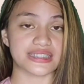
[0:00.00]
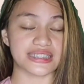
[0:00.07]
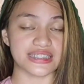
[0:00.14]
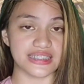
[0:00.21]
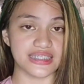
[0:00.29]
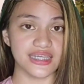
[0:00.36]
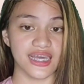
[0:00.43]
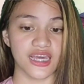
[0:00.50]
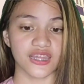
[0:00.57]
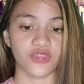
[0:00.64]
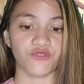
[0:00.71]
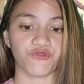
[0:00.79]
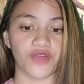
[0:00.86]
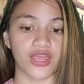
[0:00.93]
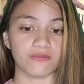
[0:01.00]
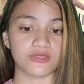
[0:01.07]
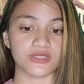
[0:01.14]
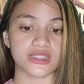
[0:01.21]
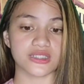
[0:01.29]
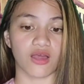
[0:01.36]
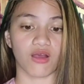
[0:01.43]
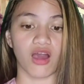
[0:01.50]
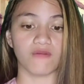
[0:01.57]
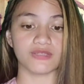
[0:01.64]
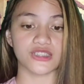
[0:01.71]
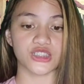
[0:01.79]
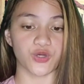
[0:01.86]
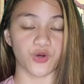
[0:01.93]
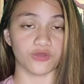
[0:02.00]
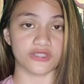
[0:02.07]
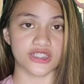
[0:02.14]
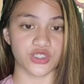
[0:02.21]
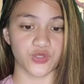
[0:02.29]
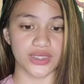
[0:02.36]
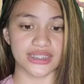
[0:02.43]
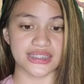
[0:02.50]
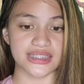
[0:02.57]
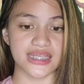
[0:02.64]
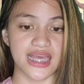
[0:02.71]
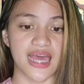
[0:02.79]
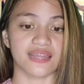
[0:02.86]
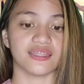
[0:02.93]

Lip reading: see the famous cobblestone streets